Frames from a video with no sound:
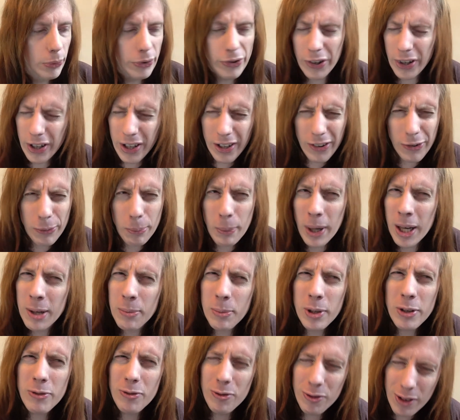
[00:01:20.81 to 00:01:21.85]
So this made
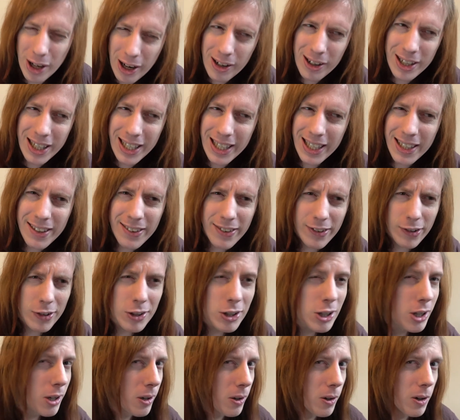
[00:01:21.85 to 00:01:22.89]
me very
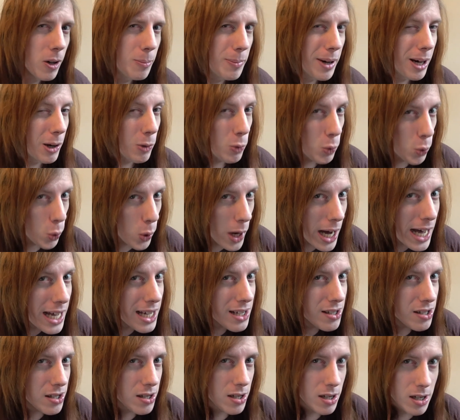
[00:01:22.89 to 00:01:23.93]
insecure about
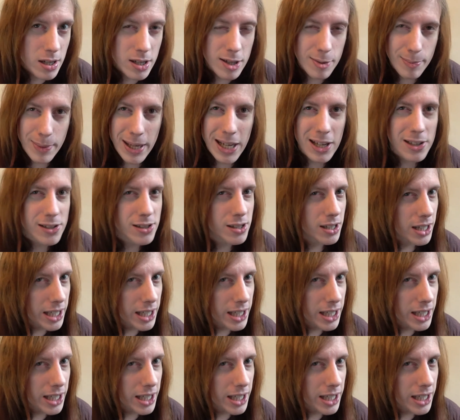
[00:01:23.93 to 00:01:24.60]
weight and about